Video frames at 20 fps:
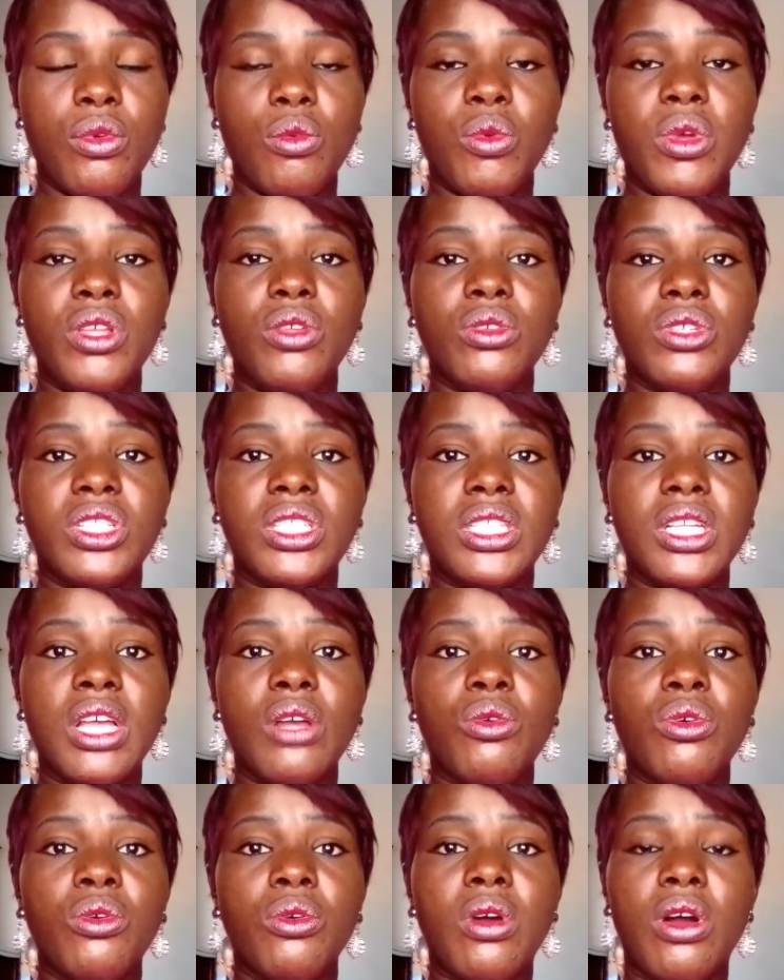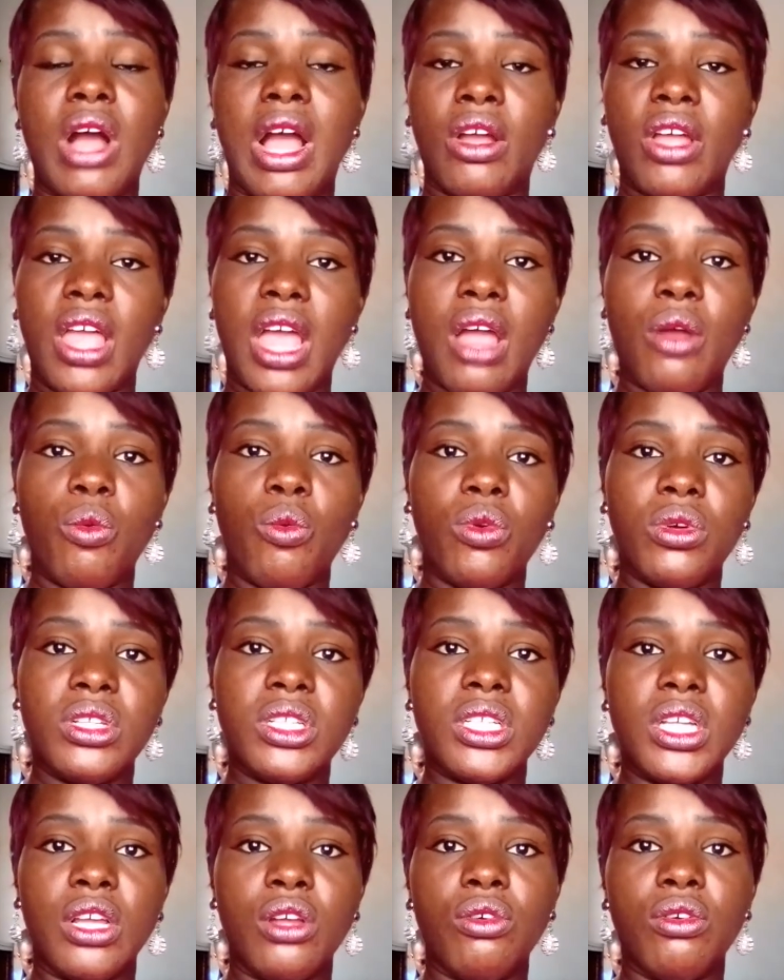When you say, oh, okay, I
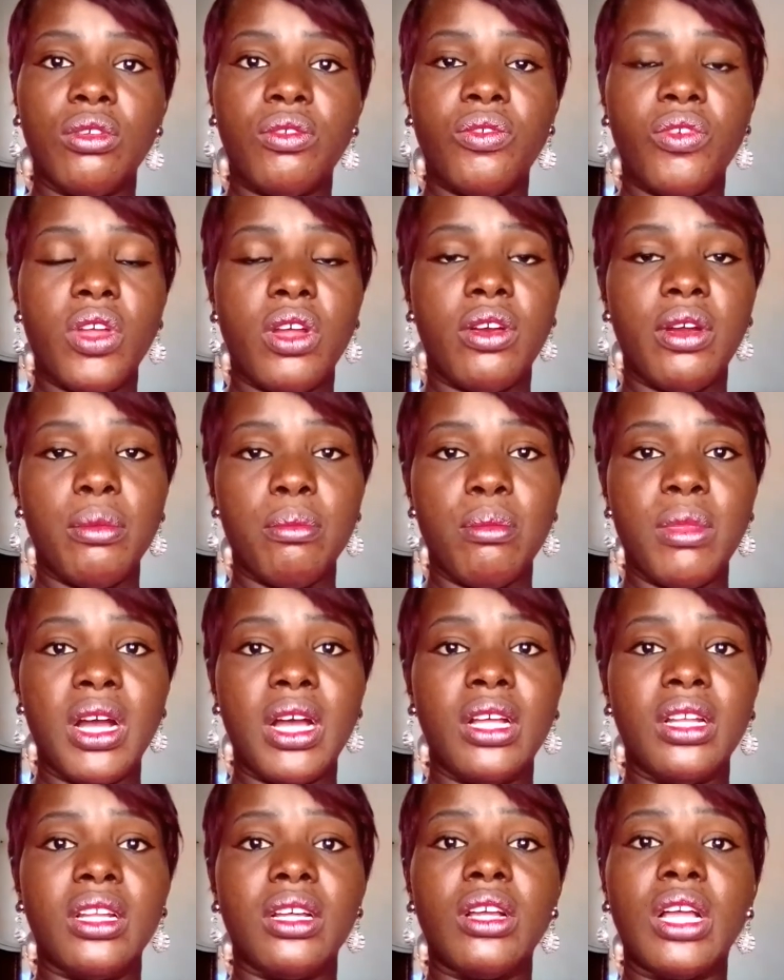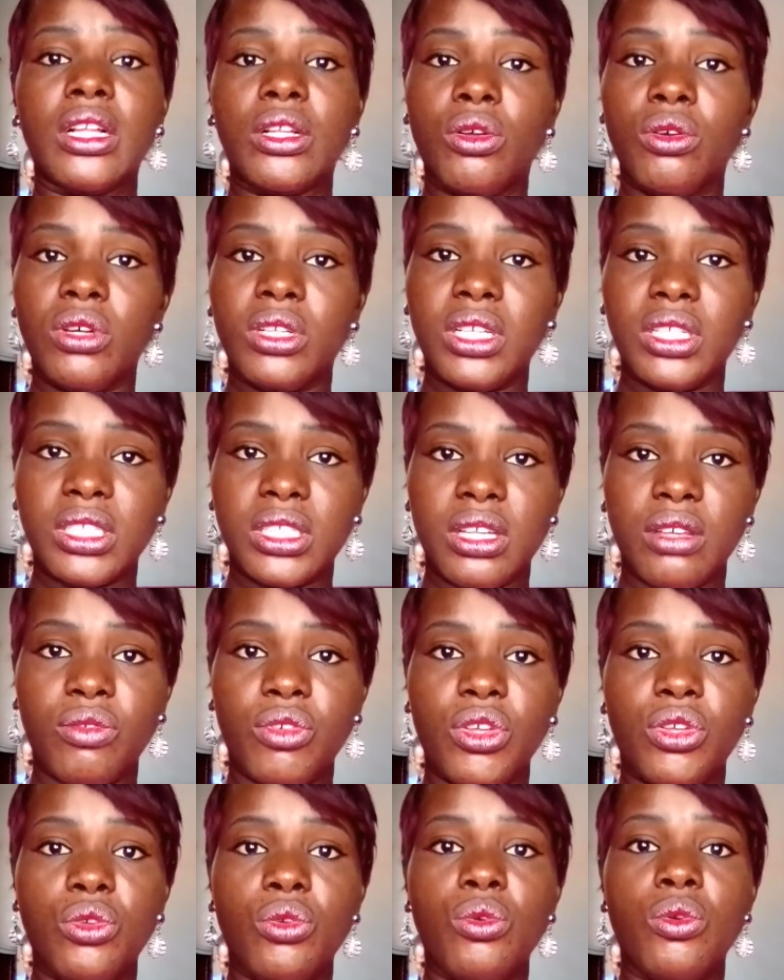want a God-fearing man, and God has
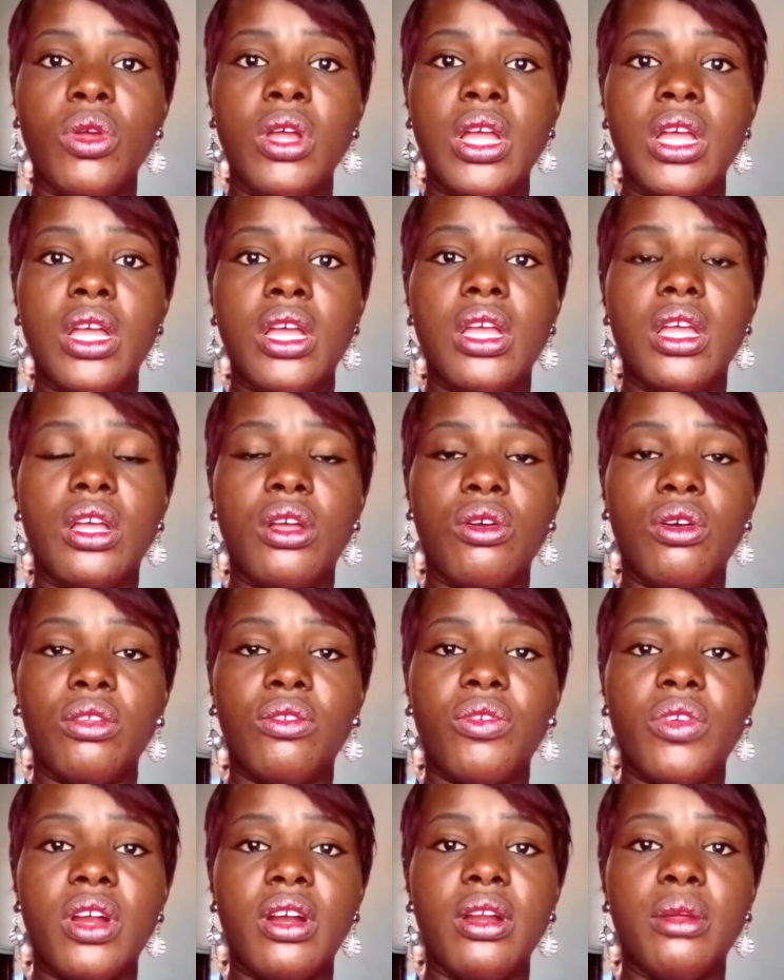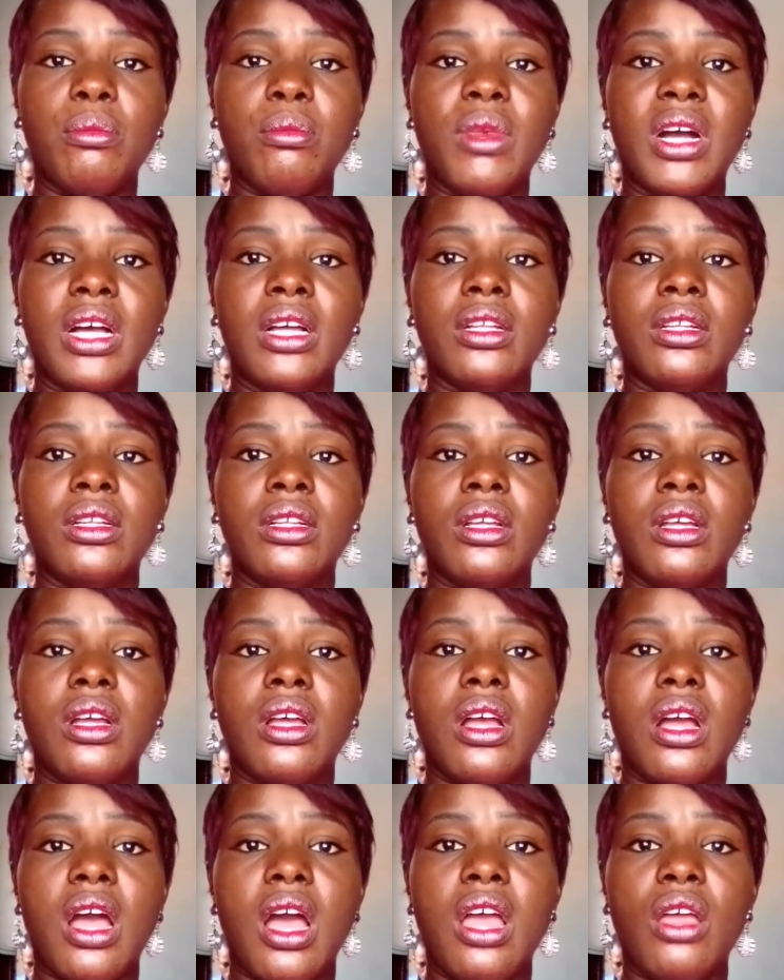given you a God-fearing man.
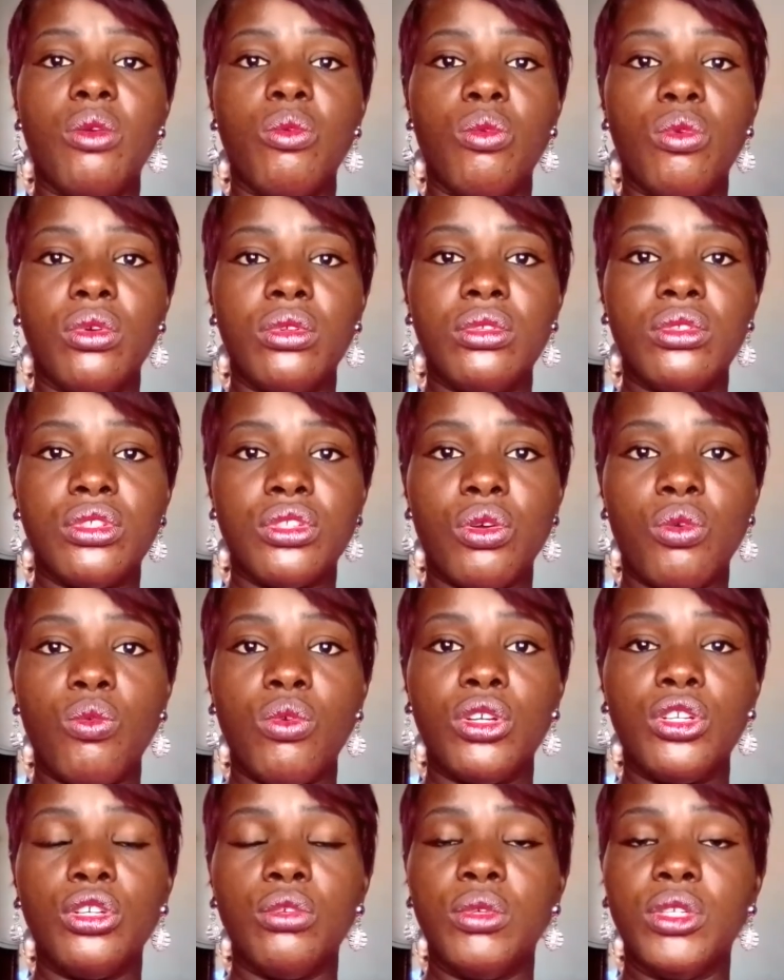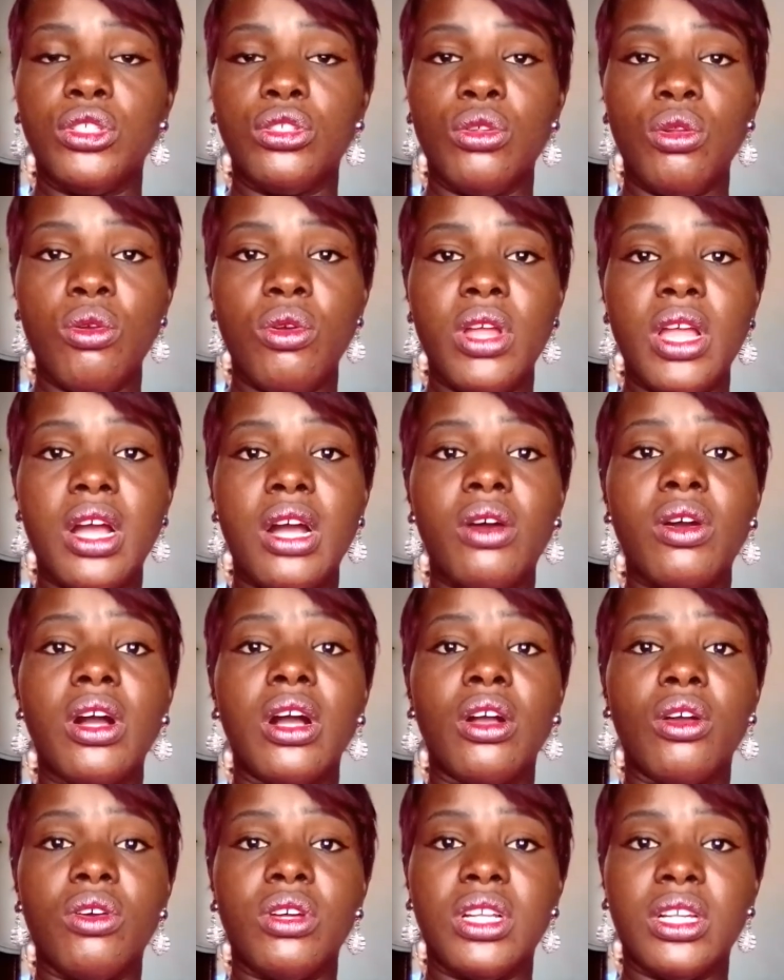I want someone who is loyal,
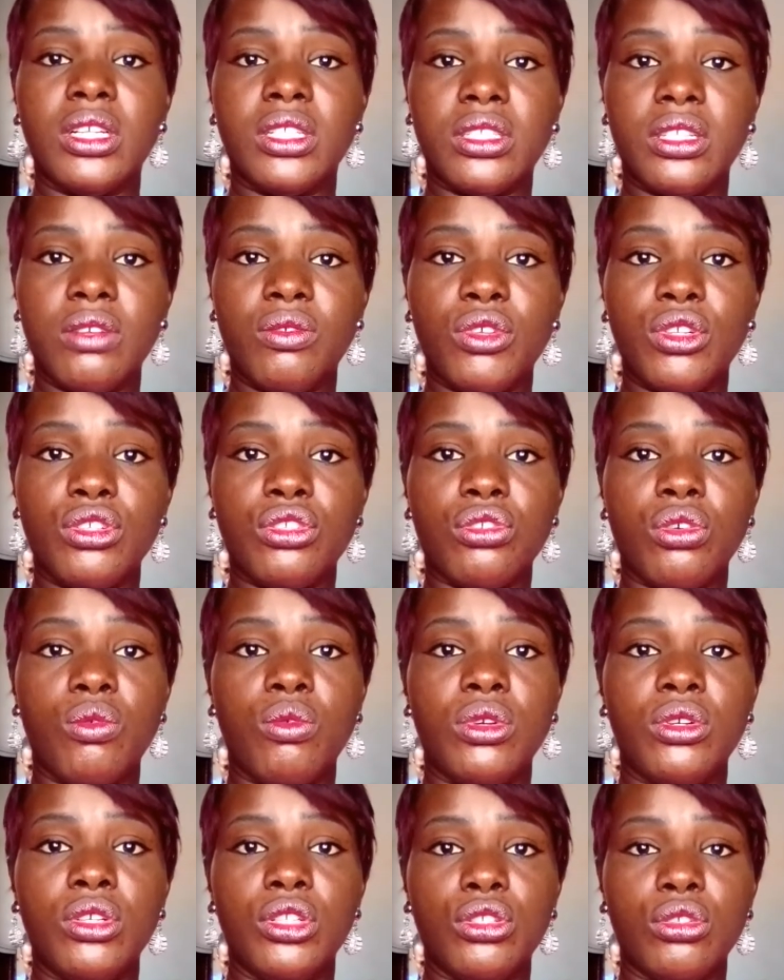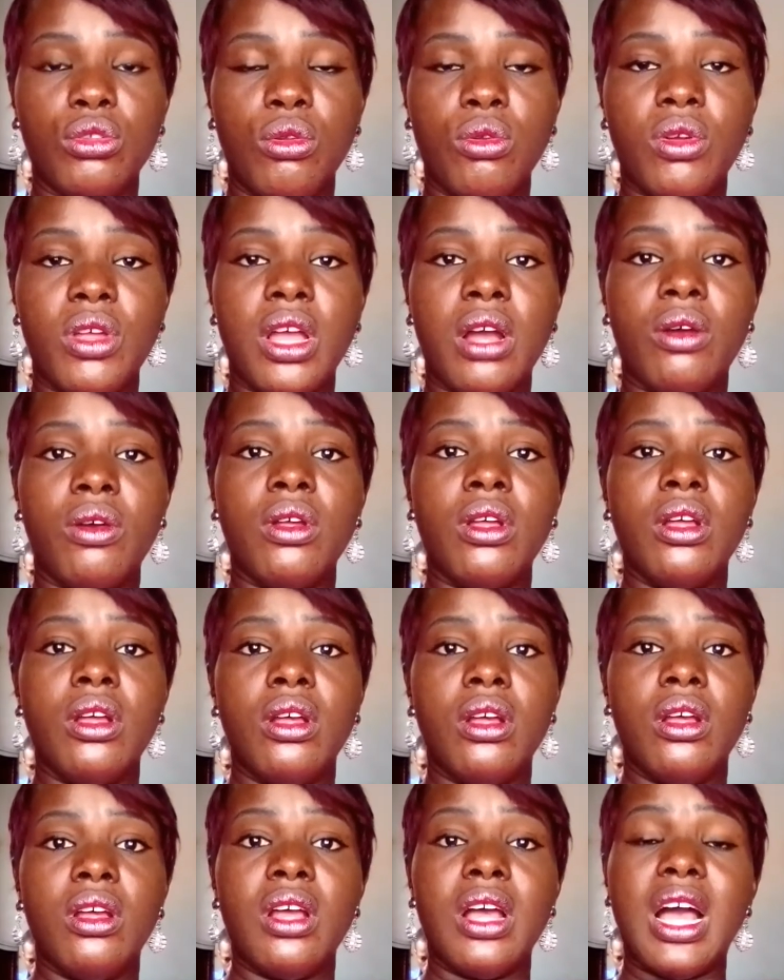and God has given you someone who is loyal.
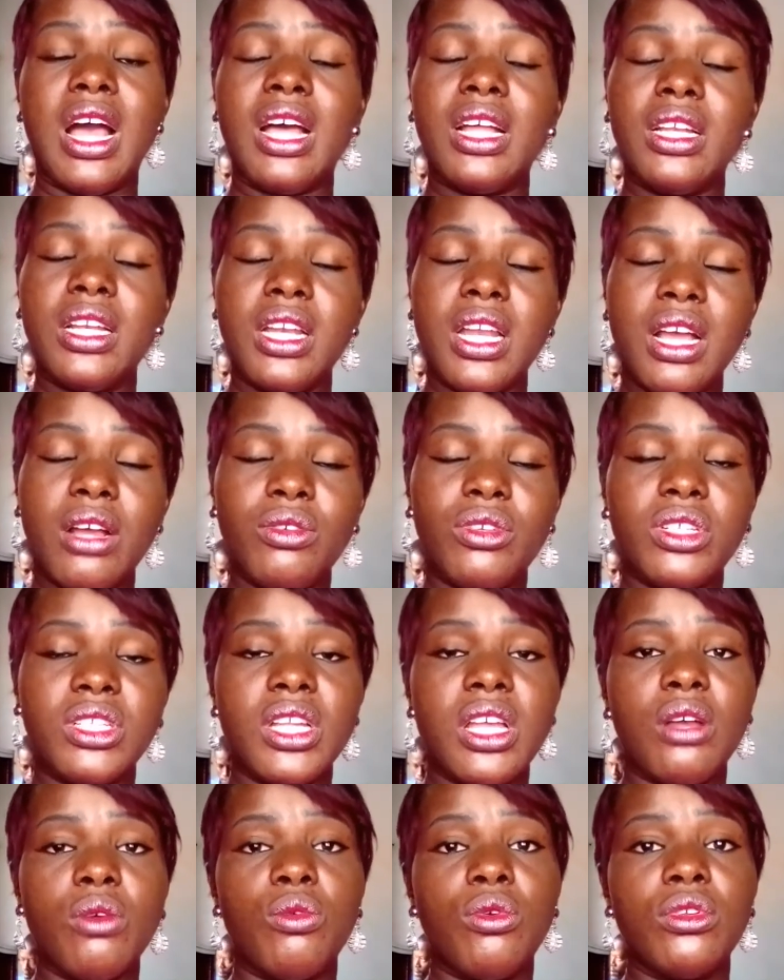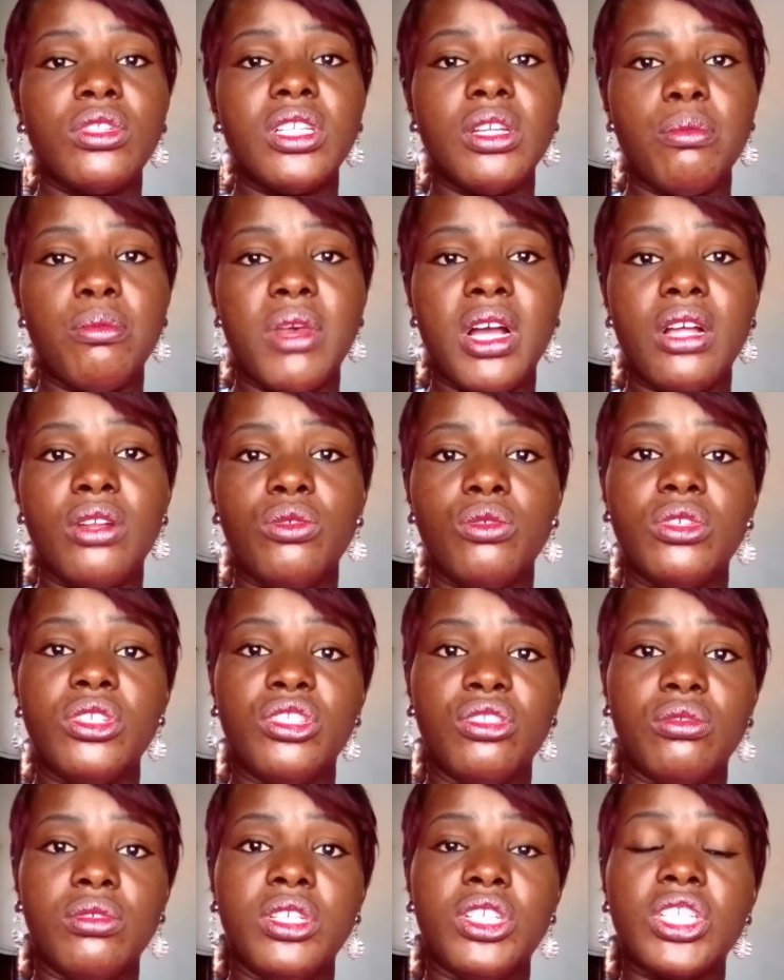And now you say, I want a man who
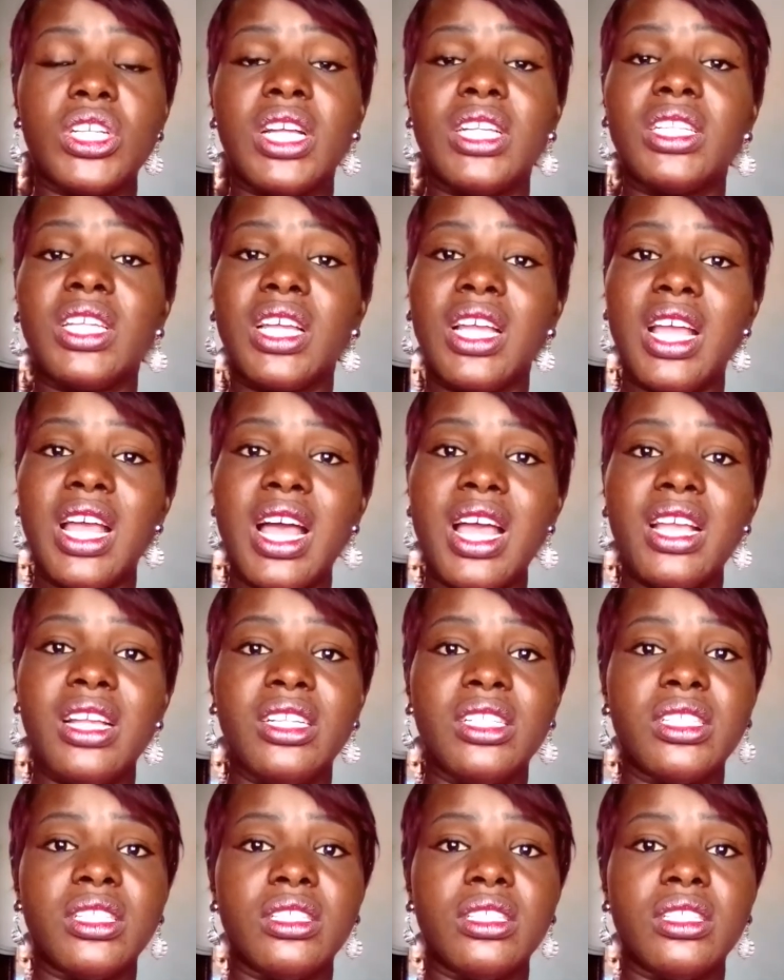is rich, and the guy